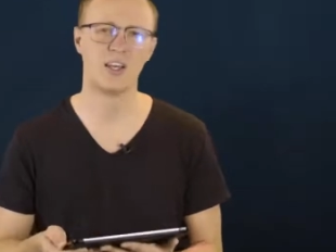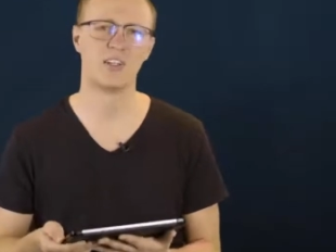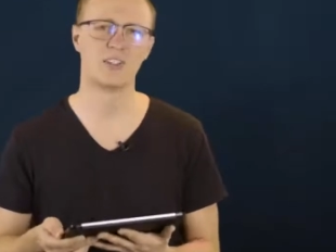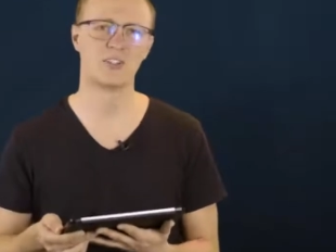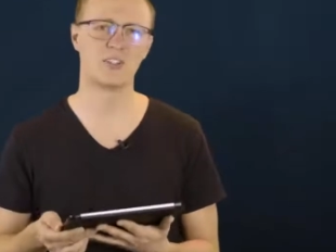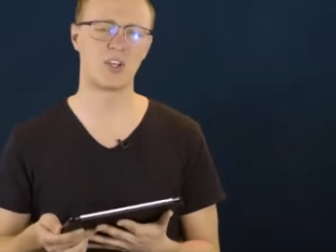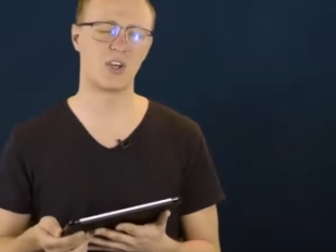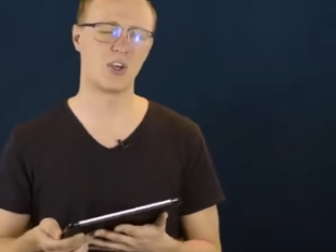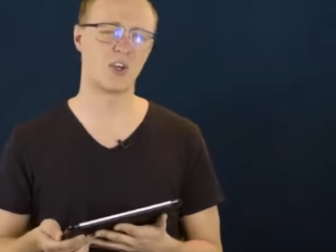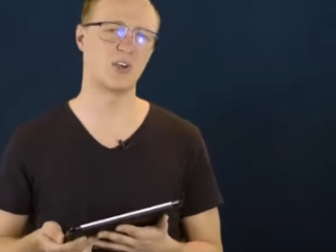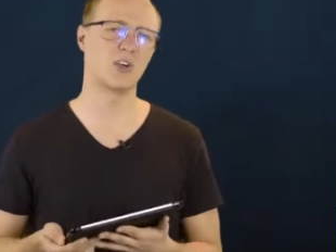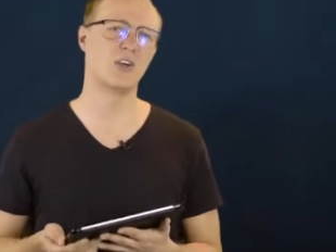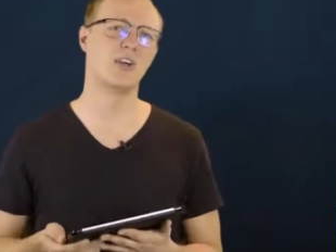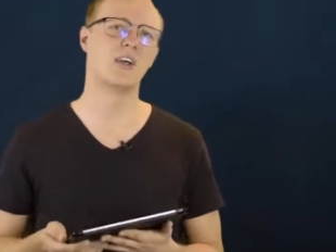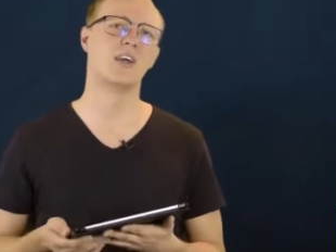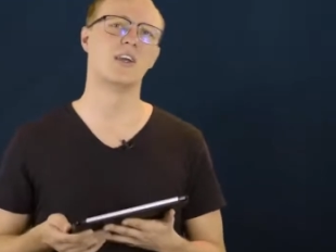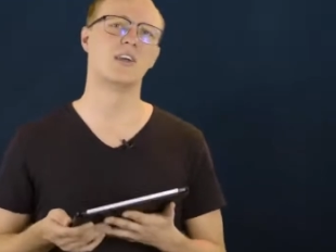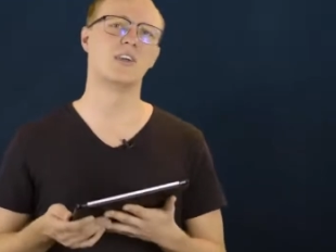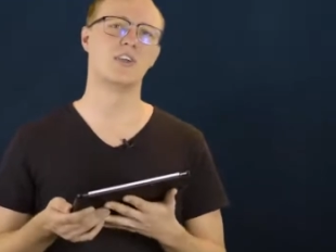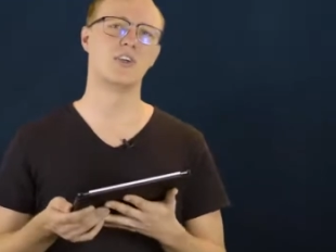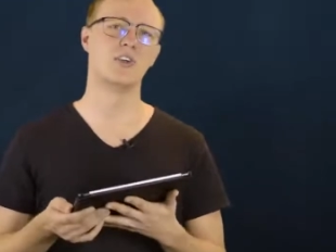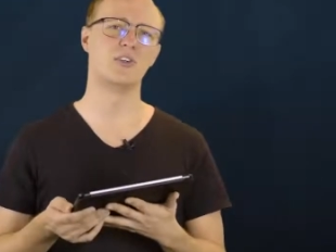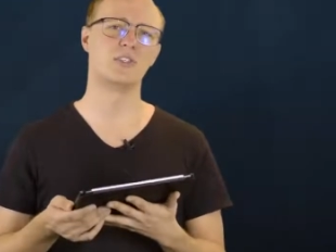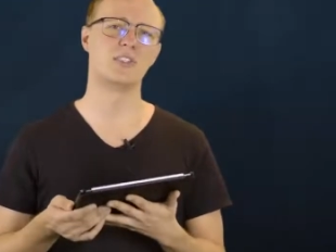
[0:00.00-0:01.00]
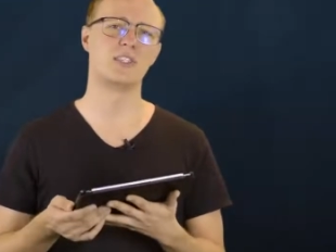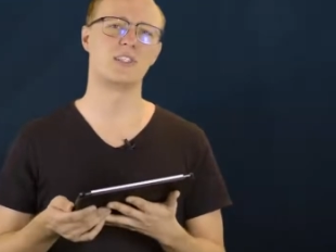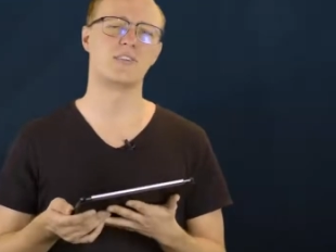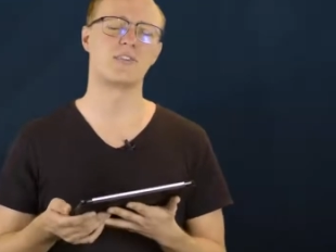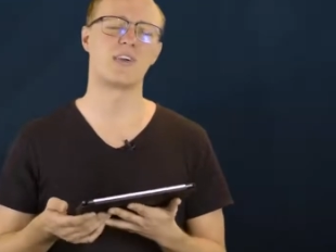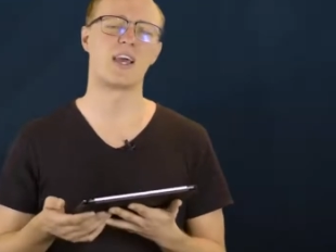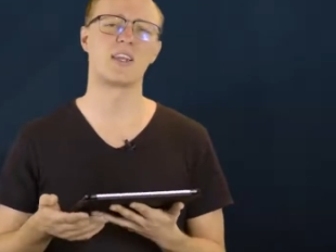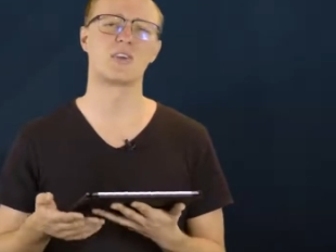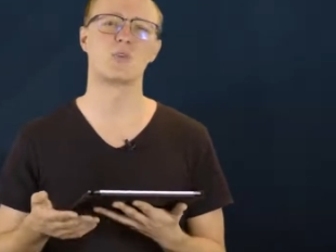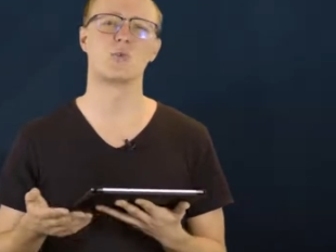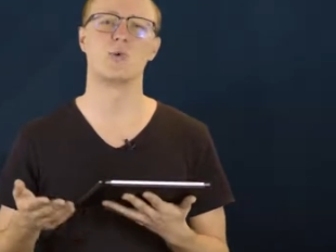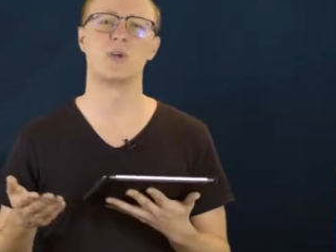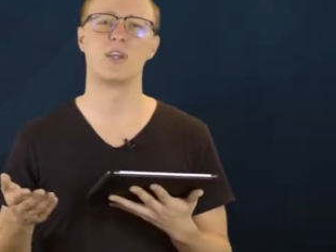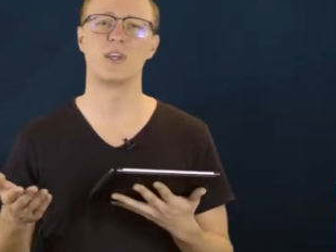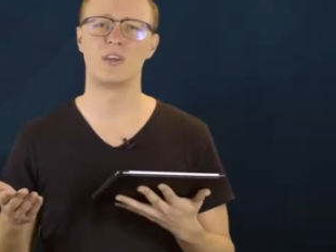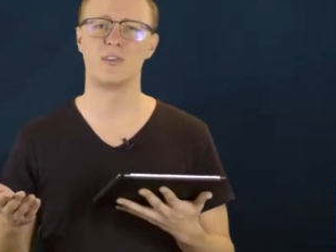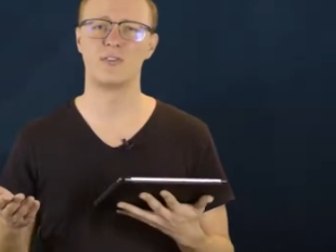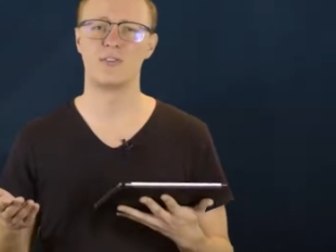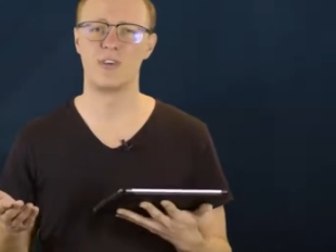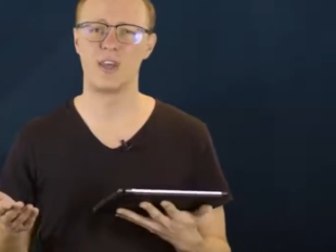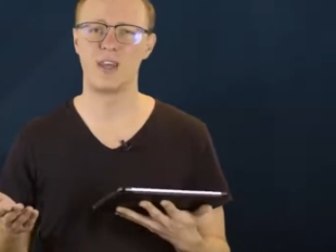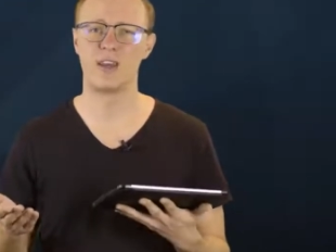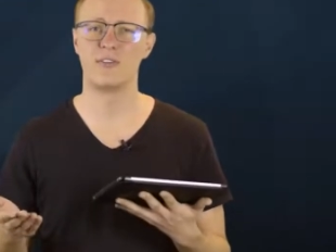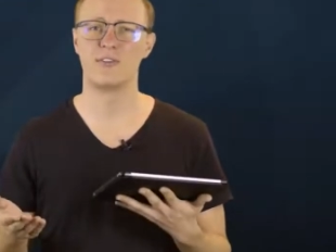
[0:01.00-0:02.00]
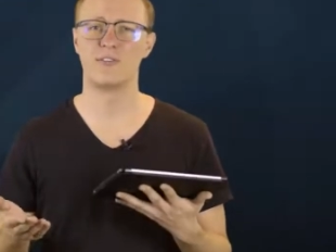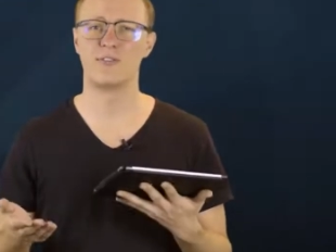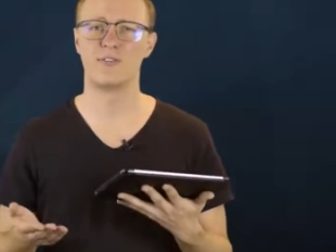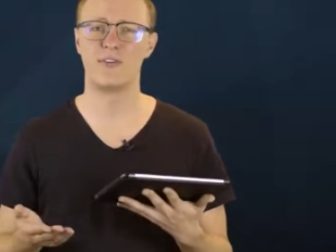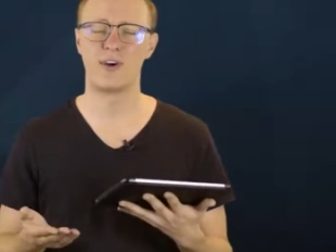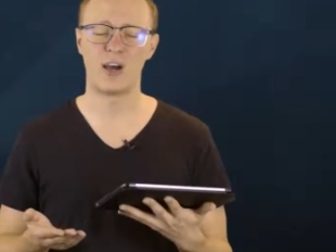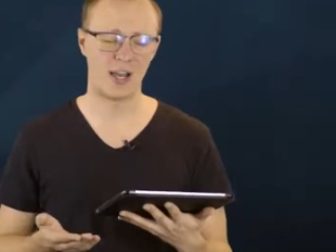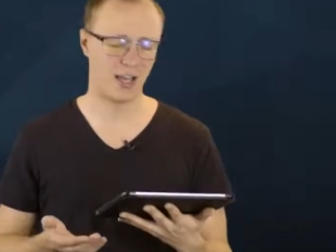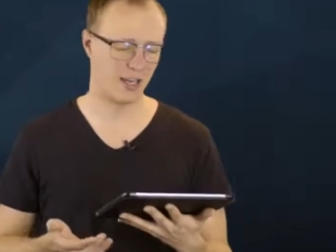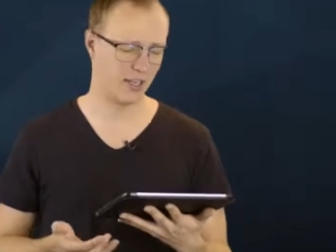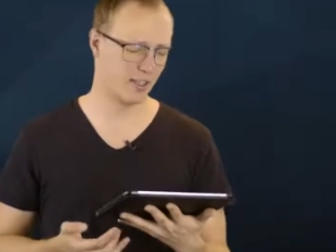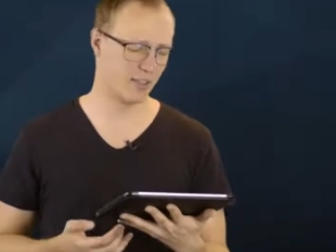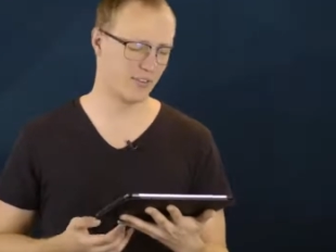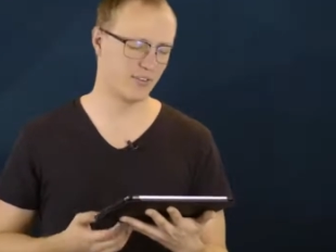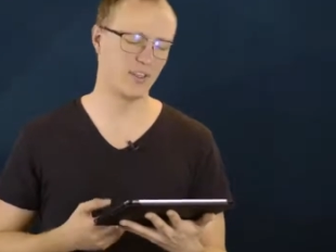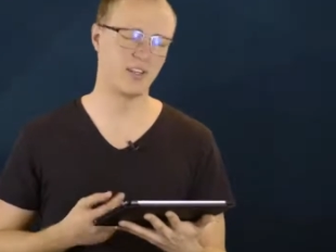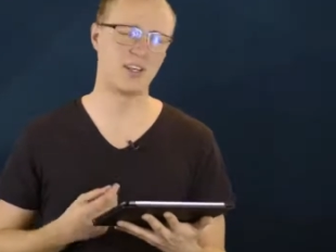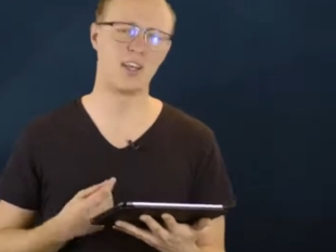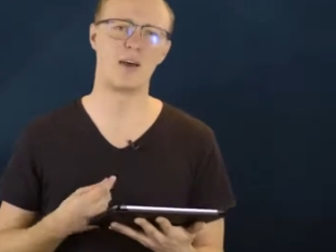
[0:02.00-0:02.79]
So Using that, we can then find the